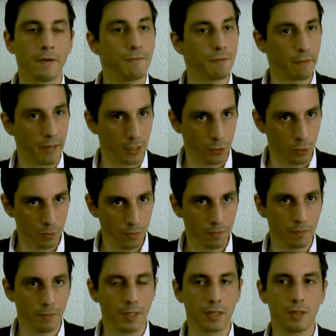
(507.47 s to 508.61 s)

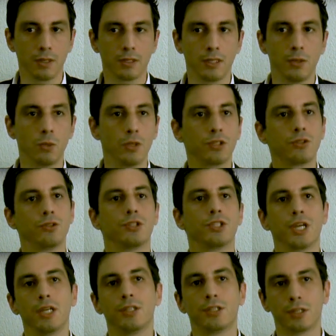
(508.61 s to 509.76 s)
referendum because he wants to change